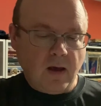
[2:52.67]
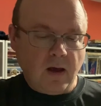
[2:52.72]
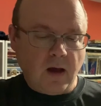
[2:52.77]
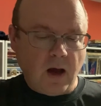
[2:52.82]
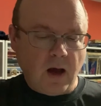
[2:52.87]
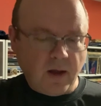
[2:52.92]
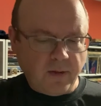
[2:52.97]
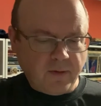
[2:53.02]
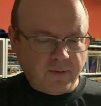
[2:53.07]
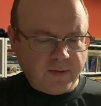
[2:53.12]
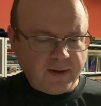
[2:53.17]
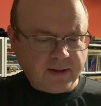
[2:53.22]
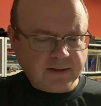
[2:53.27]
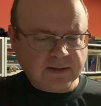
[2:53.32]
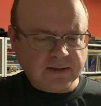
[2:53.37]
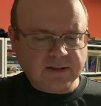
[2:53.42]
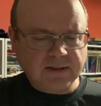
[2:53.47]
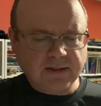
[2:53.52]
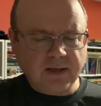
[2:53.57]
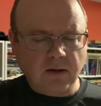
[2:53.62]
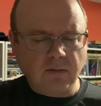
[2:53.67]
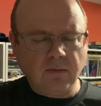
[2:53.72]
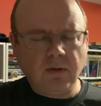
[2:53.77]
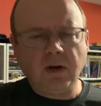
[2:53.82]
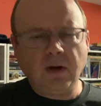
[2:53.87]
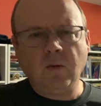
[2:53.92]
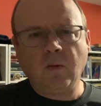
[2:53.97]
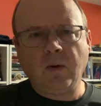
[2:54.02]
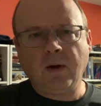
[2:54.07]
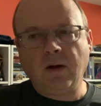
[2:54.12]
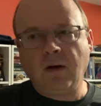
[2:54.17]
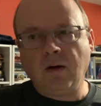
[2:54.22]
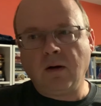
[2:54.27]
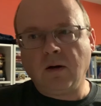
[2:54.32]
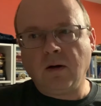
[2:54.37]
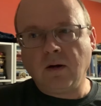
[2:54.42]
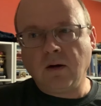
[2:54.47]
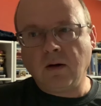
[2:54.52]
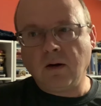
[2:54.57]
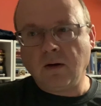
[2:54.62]
Other things that sell really well
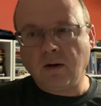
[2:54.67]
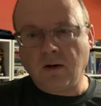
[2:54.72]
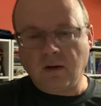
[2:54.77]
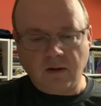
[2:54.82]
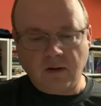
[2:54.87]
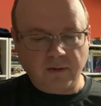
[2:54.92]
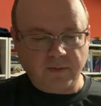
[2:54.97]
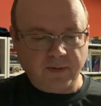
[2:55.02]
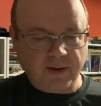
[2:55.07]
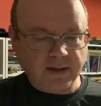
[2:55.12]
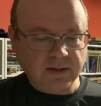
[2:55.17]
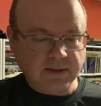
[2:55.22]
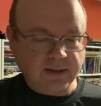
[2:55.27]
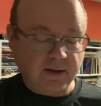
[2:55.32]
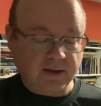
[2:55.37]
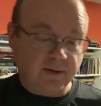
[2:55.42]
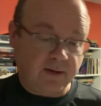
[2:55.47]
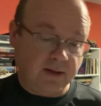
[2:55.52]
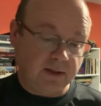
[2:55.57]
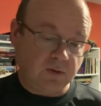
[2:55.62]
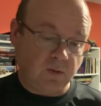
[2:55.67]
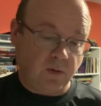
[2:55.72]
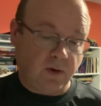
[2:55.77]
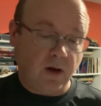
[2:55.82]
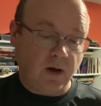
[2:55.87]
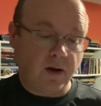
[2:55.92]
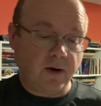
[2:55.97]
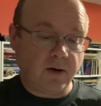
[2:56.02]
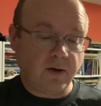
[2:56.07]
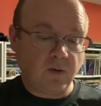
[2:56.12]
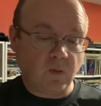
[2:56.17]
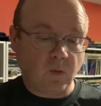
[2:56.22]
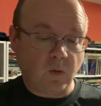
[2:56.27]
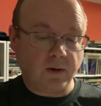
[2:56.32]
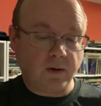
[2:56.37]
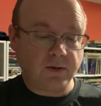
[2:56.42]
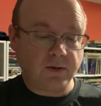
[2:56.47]
are things like this one, 101